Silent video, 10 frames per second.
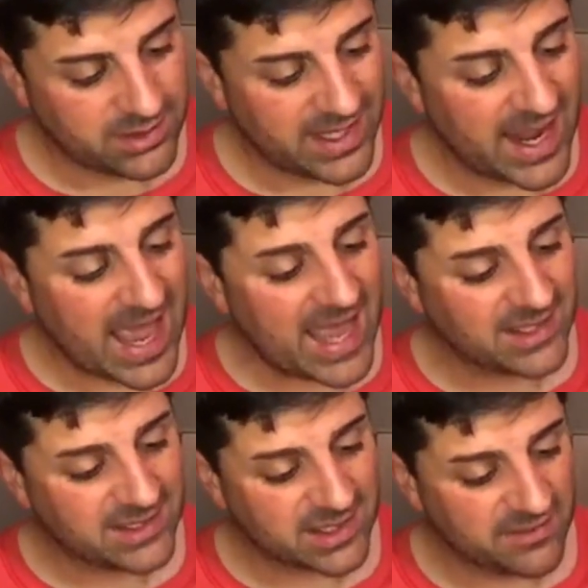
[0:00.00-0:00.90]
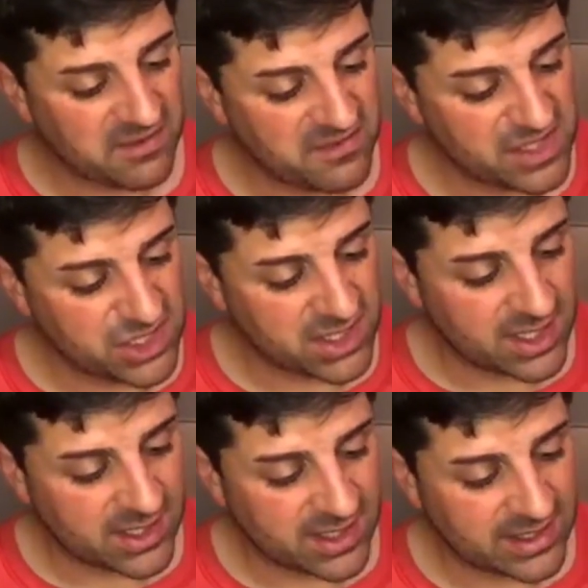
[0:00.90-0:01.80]
Then I ask of a vision
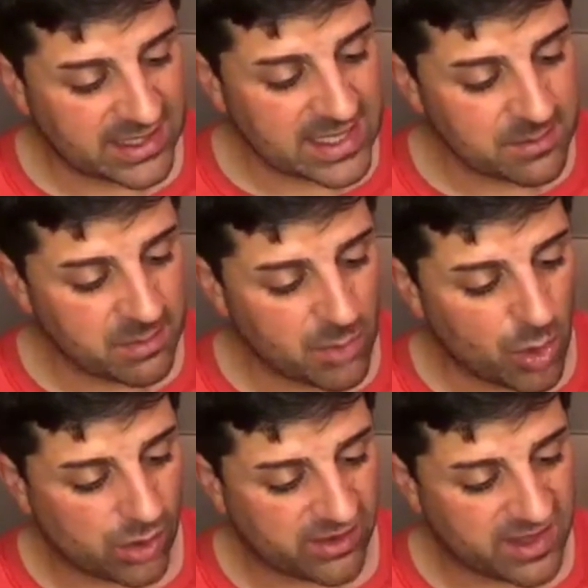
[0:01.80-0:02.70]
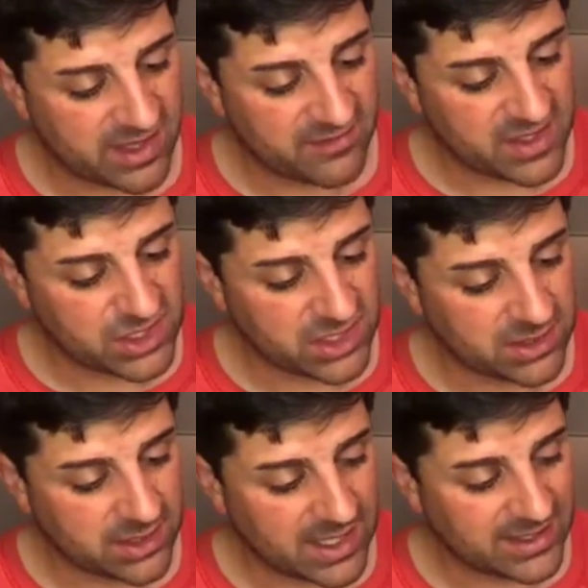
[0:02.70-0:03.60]
in a dream more than the
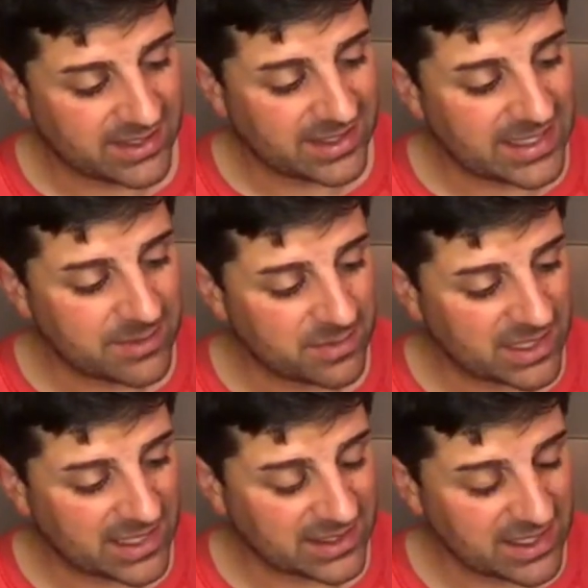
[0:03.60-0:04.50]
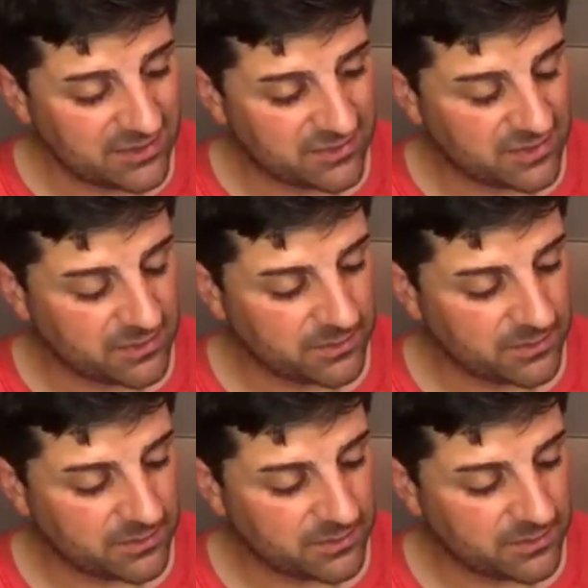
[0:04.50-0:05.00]
vision in a dream can give.